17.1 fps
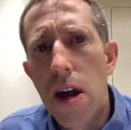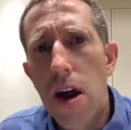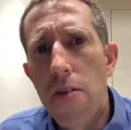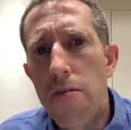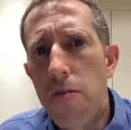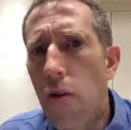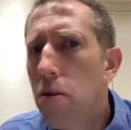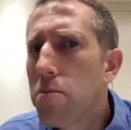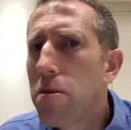A
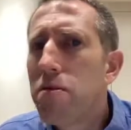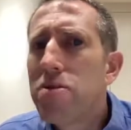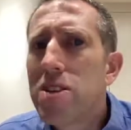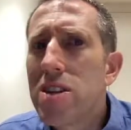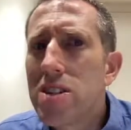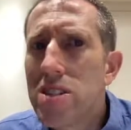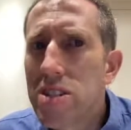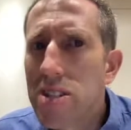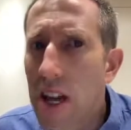form of
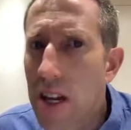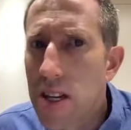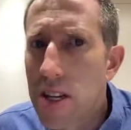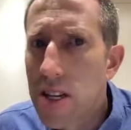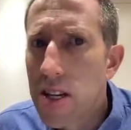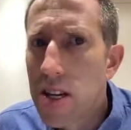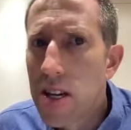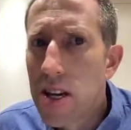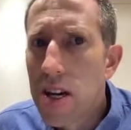
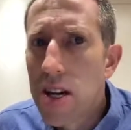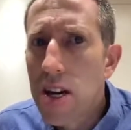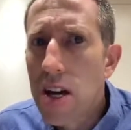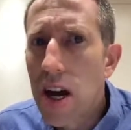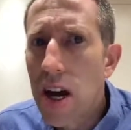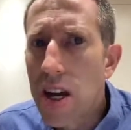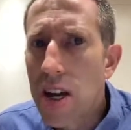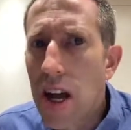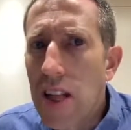dissent
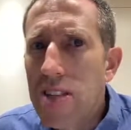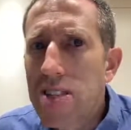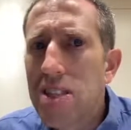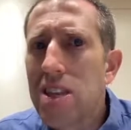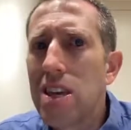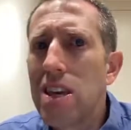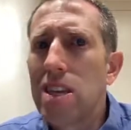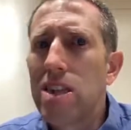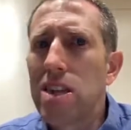against
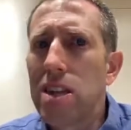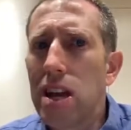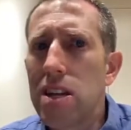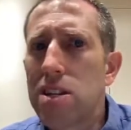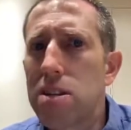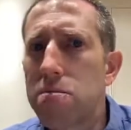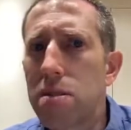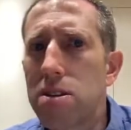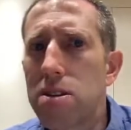the
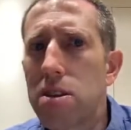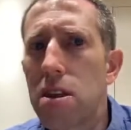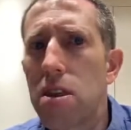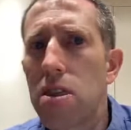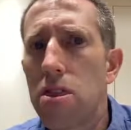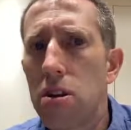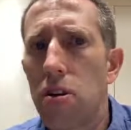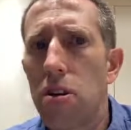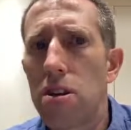Enlightenment
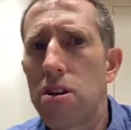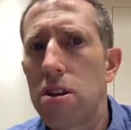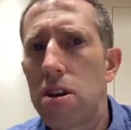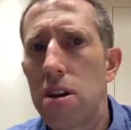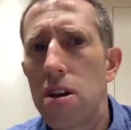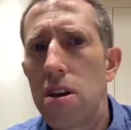thought